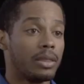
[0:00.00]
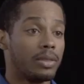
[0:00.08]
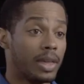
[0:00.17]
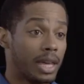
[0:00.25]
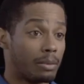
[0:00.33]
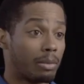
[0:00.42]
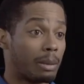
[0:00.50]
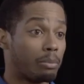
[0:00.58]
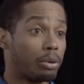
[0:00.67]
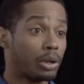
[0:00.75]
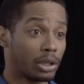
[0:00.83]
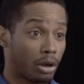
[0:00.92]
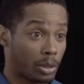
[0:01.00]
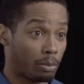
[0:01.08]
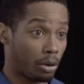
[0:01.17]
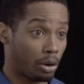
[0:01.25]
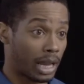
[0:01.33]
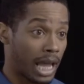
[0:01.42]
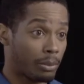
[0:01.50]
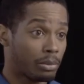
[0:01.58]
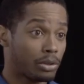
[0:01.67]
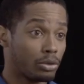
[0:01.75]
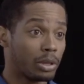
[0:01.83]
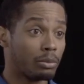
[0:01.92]
Then, by pulling on the burlap,
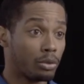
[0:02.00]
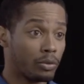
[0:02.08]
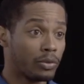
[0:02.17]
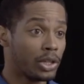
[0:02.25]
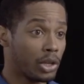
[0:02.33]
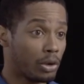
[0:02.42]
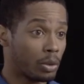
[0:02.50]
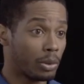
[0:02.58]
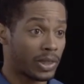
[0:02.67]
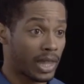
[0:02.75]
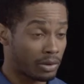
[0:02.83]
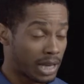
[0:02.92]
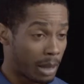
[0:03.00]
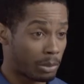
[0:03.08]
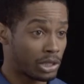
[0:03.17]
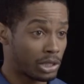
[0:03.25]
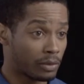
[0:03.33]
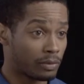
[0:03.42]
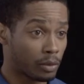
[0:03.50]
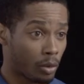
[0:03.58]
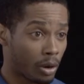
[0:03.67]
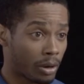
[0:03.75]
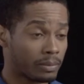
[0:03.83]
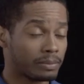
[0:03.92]
you can move the unit without damaging the floor.